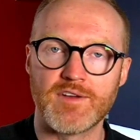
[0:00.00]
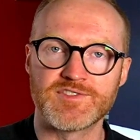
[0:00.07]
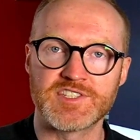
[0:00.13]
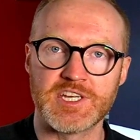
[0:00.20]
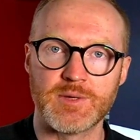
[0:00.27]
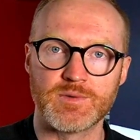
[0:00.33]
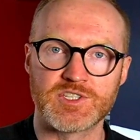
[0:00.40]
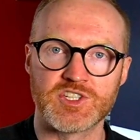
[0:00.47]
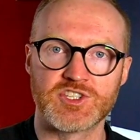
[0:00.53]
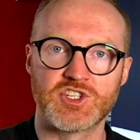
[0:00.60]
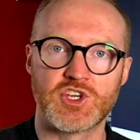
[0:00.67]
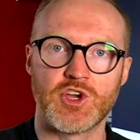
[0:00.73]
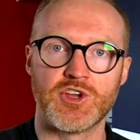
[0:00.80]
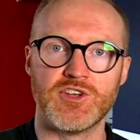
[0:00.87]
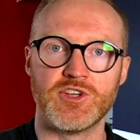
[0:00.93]
FC, which is
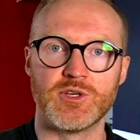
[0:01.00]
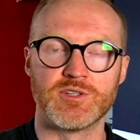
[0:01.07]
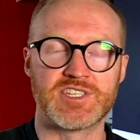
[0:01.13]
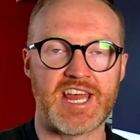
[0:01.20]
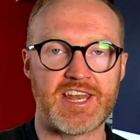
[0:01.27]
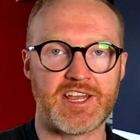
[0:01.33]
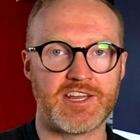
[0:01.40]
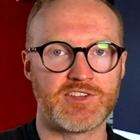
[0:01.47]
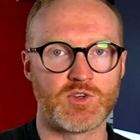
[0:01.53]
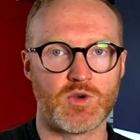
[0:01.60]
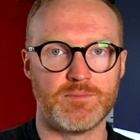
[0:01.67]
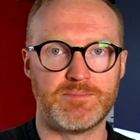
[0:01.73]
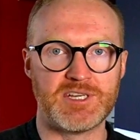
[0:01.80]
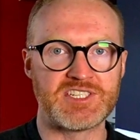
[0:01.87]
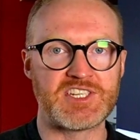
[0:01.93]
good news heading into
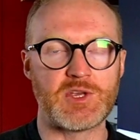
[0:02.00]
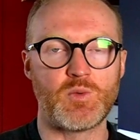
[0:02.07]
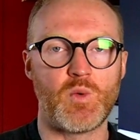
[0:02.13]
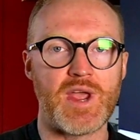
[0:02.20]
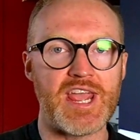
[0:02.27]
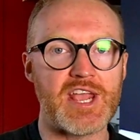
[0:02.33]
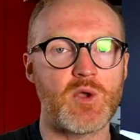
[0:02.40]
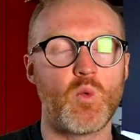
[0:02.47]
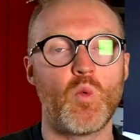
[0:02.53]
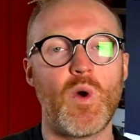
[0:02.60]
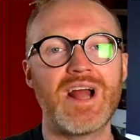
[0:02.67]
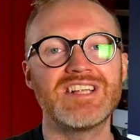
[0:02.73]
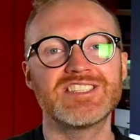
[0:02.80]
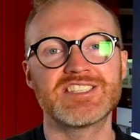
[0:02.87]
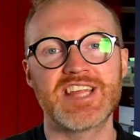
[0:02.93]
a busy week.
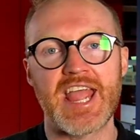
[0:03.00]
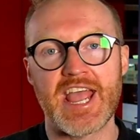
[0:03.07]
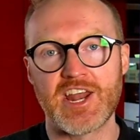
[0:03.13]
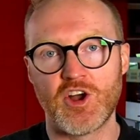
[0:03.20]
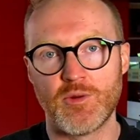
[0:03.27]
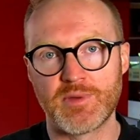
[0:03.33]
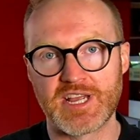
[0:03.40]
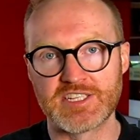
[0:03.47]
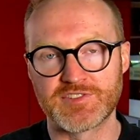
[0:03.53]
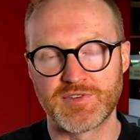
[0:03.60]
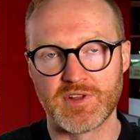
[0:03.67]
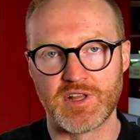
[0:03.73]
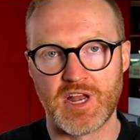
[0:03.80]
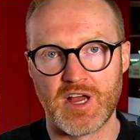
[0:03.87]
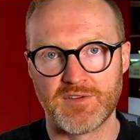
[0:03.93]
Wednesday at home against
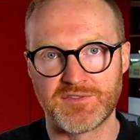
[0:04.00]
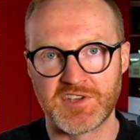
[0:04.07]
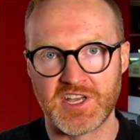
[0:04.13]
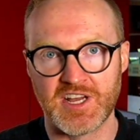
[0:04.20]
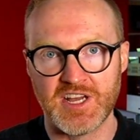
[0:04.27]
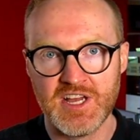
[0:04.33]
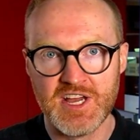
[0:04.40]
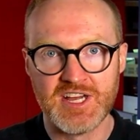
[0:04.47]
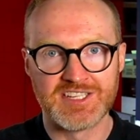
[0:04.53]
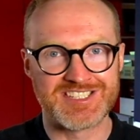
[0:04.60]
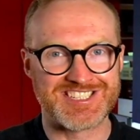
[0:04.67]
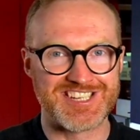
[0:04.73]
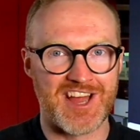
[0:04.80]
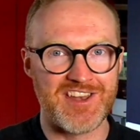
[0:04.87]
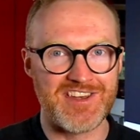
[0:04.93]
Philadelphia.
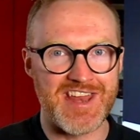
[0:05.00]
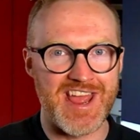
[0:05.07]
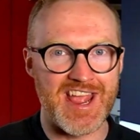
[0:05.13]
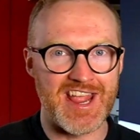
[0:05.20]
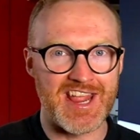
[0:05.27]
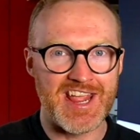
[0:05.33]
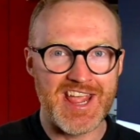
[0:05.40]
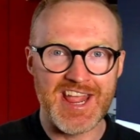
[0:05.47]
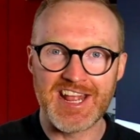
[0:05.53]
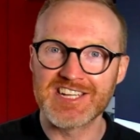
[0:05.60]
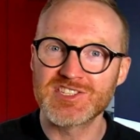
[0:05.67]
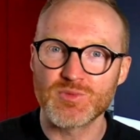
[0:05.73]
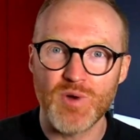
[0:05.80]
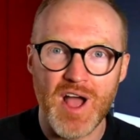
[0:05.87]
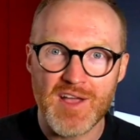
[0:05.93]
Sunday,
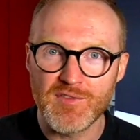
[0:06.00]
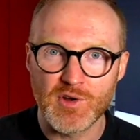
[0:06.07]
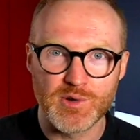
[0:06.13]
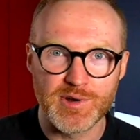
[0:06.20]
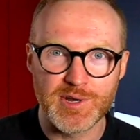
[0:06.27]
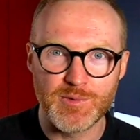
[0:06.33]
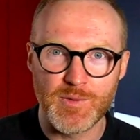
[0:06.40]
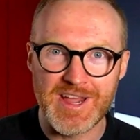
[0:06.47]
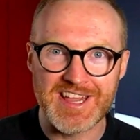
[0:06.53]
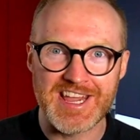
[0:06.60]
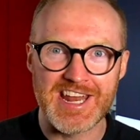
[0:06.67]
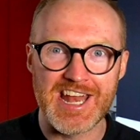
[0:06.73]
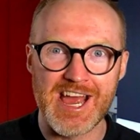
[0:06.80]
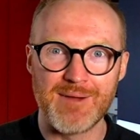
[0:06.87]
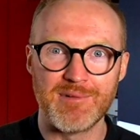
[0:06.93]
it's rivalry week
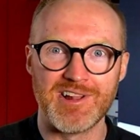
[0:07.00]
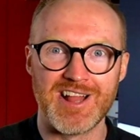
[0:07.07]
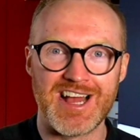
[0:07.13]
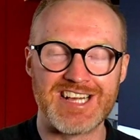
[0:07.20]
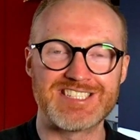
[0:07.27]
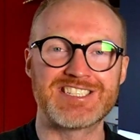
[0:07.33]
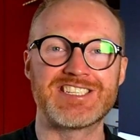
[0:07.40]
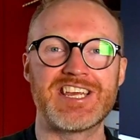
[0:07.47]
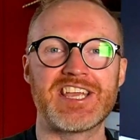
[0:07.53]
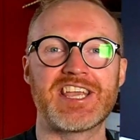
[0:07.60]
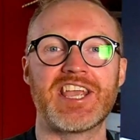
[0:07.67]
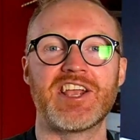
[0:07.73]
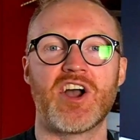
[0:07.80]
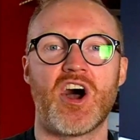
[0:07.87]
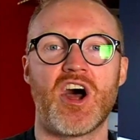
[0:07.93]
in MLS,
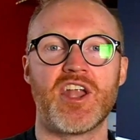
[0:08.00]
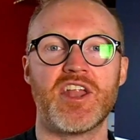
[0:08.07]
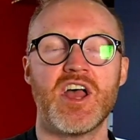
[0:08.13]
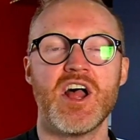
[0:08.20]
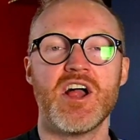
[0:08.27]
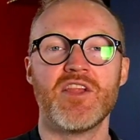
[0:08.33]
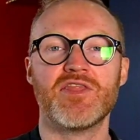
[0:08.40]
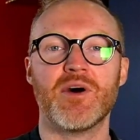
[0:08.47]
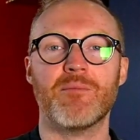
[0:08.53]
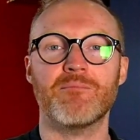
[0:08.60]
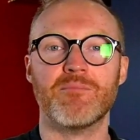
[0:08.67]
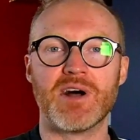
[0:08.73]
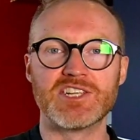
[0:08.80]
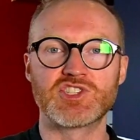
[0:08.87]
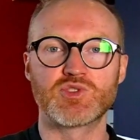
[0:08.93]
taking on the
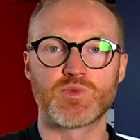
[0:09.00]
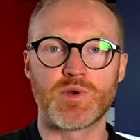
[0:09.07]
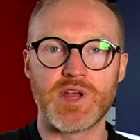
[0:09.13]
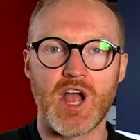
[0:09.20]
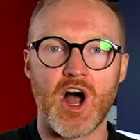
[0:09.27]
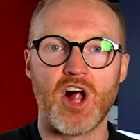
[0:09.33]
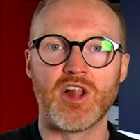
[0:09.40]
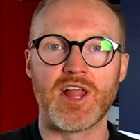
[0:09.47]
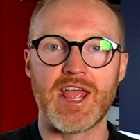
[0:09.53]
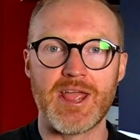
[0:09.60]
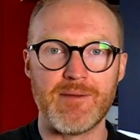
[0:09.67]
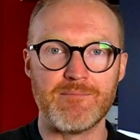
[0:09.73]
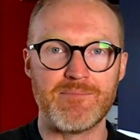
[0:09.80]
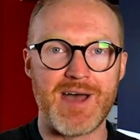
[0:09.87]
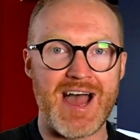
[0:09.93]
Montreal
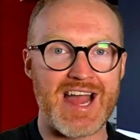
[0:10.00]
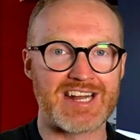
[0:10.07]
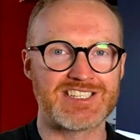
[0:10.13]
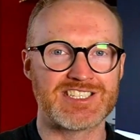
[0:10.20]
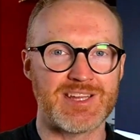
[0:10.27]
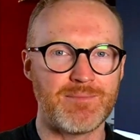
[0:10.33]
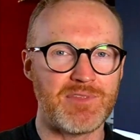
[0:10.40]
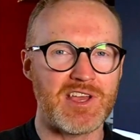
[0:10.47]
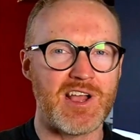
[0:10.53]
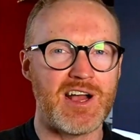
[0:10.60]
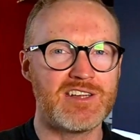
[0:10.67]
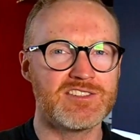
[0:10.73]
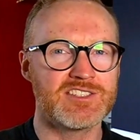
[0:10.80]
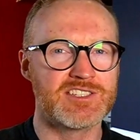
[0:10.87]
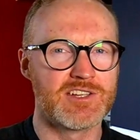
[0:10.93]
Impact. Something
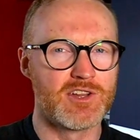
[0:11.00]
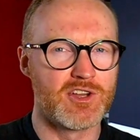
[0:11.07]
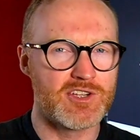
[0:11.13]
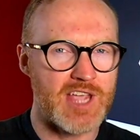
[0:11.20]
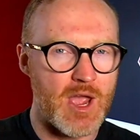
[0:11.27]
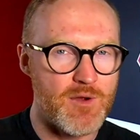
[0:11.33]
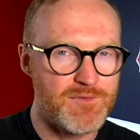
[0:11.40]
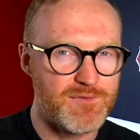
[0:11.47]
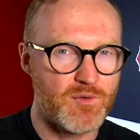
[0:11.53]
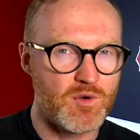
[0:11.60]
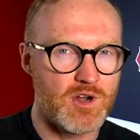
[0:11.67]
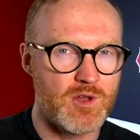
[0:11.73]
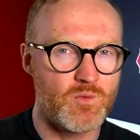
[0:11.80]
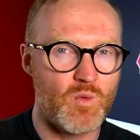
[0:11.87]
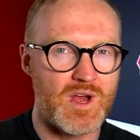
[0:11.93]
else to look out
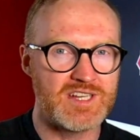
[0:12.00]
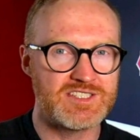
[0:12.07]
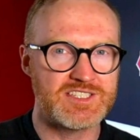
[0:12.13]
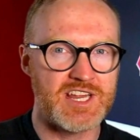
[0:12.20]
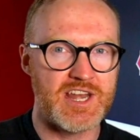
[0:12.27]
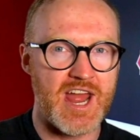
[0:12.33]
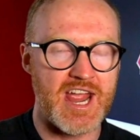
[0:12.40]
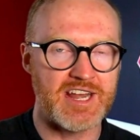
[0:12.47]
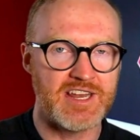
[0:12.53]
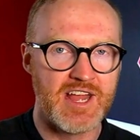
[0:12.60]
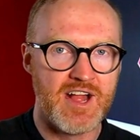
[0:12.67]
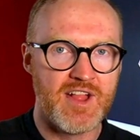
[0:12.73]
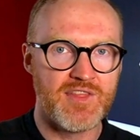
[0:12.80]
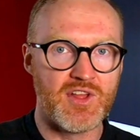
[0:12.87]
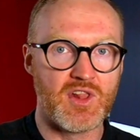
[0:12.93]
for on Wednesday night.
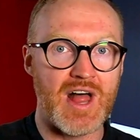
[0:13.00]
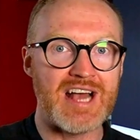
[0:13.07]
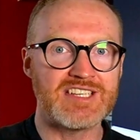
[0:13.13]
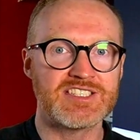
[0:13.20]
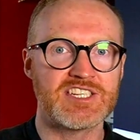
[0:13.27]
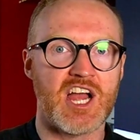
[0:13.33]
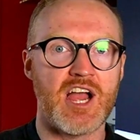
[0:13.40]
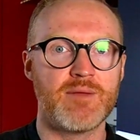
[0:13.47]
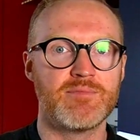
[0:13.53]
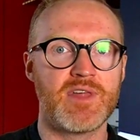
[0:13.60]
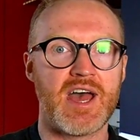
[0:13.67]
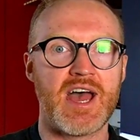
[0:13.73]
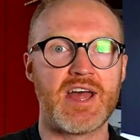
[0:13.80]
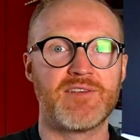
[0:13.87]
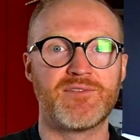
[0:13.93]
The last time
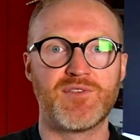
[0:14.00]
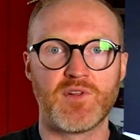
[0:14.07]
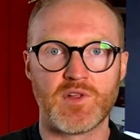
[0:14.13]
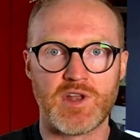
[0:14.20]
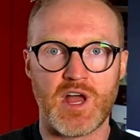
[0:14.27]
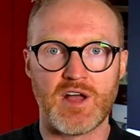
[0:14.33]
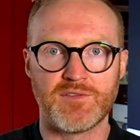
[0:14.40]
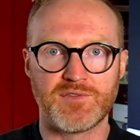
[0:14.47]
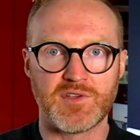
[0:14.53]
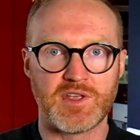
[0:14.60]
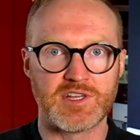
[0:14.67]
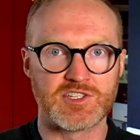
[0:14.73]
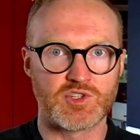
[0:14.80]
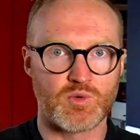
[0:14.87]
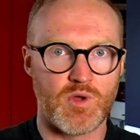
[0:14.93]
that
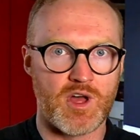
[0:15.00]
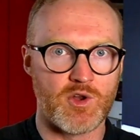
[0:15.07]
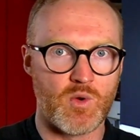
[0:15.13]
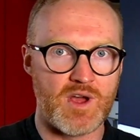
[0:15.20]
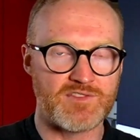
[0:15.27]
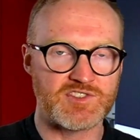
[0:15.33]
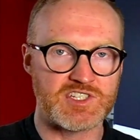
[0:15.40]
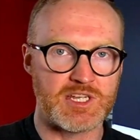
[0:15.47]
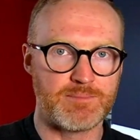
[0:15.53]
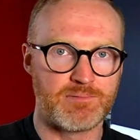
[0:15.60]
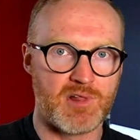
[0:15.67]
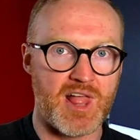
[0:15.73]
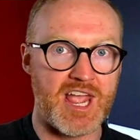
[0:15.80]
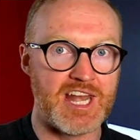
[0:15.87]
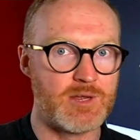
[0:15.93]
Philadelphia and Toronto FC
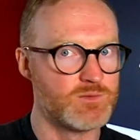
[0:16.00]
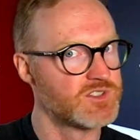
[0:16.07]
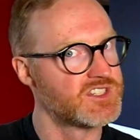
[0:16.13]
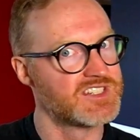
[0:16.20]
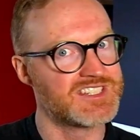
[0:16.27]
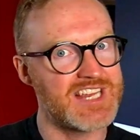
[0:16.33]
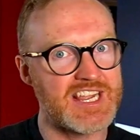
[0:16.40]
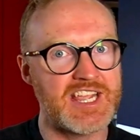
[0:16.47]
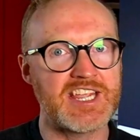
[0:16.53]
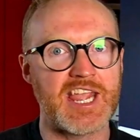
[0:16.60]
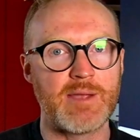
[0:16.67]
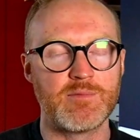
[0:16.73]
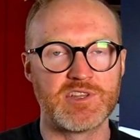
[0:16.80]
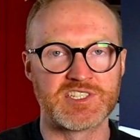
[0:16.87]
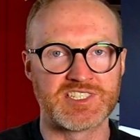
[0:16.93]
played, it was the second
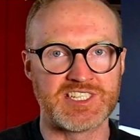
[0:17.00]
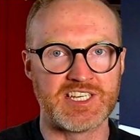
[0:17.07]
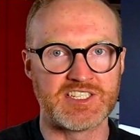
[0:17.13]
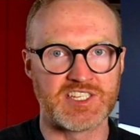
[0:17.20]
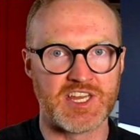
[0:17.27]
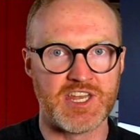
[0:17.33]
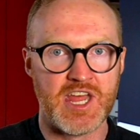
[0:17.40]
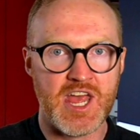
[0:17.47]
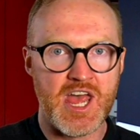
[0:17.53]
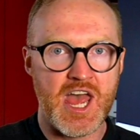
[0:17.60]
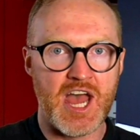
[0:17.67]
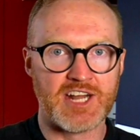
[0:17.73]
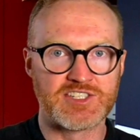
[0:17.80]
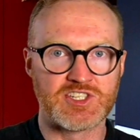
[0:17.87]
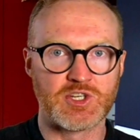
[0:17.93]
game of the season,
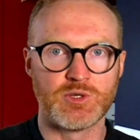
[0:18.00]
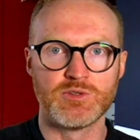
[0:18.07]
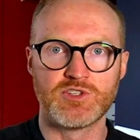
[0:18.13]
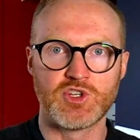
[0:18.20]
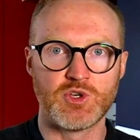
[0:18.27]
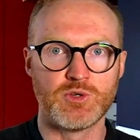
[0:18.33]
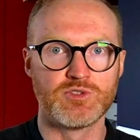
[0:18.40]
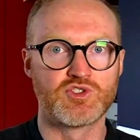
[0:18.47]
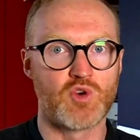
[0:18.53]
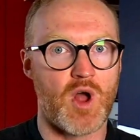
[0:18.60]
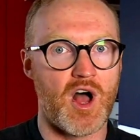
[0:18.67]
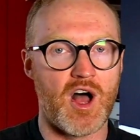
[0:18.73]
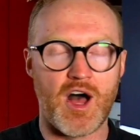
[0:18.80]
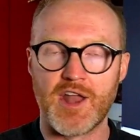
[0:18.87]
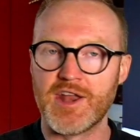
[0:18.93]
a 2-2
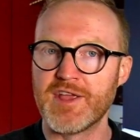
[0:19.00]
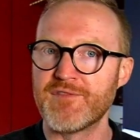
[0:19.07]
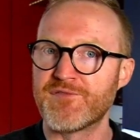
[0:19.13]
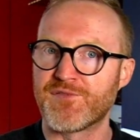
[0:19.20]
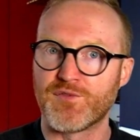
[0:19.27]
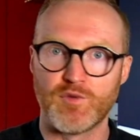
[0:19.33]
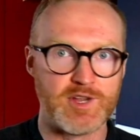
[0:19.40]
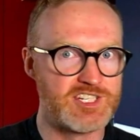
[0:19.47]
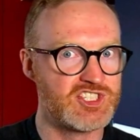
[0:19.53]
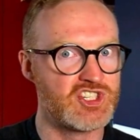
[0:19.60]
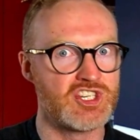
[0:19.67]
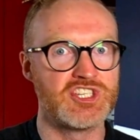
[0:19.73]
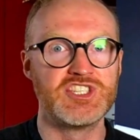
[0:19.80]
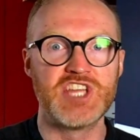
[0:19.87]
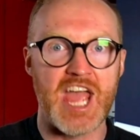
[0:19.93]
draw on a
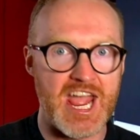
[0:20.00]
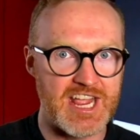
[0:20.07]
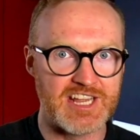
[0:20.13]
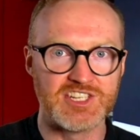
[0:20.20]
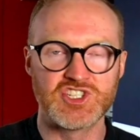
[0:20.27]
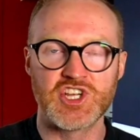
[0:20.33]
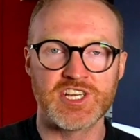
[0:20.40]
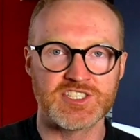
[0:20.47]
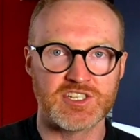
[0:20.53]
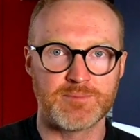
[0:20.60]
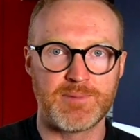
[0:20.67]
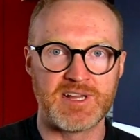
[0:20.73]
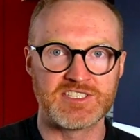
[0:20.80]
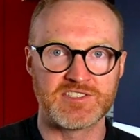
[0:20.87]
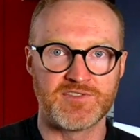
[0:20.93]
frigid day in Chester,
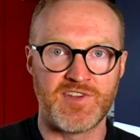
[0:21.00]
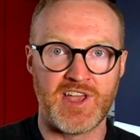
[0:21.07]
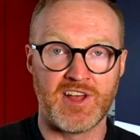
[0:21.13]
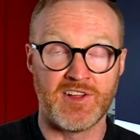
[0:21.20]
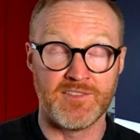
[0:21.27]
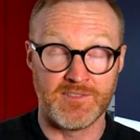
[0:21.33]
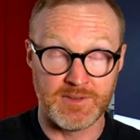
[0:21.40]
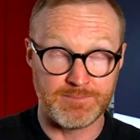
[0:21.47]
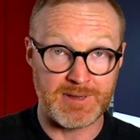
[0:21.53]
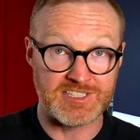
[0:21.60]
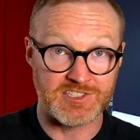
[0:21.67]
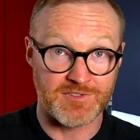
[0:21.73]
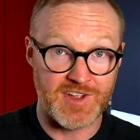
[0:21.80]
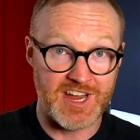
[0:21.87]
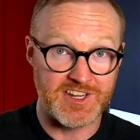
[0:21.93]

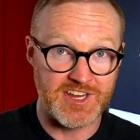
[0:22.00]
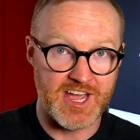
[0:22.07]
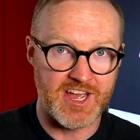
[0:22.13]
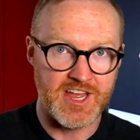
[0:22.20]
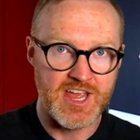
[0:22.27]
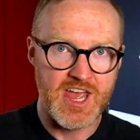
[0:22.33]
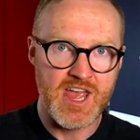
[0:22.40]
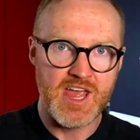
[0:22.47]
Pennsylvania.